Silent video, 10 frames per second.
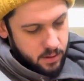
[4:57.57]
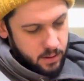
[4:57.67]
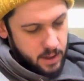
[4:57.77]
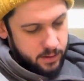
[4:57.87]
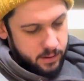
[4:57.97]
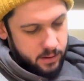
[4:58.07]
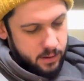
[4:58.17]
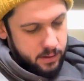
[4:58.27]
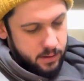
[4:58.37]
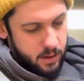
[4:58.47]
hence
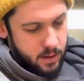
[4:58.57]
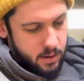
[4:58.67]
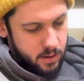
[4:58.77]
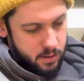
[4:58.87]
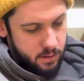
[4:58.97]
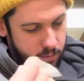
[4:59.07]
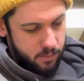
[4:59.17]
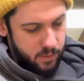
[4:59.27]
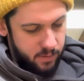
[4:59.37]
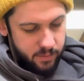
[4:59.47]
this
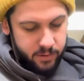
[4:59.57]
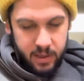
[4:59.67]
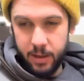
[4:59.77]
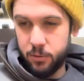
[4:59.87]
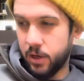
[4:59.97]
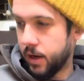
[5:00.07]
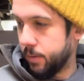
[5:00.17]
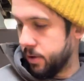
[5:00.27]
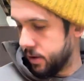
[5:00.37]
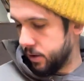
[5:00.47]
beautiful tape job.
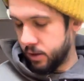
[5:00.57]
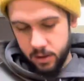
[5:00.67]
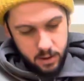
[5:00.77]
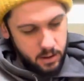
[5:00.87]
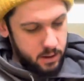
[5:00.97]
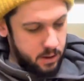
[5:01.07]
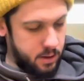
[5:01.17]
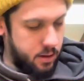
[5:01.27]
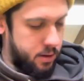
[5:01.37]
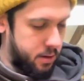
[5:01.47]

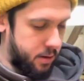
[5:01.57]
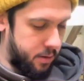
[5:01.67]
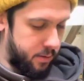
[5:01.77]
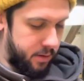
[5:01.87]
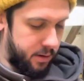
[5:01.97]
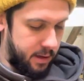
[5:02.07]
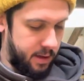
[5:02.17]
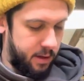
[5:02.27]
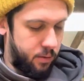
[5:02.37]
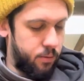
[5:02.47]
I didn't think that
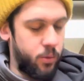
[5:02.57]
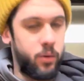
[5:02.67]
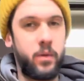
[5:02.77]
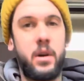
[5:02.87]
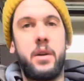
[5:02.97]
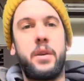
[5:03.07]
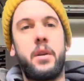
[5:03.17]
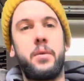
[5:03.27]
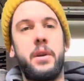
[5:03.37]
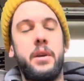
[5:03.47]
thing would move around
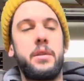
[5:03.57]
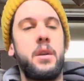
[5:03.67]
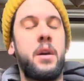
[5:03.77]
anyways.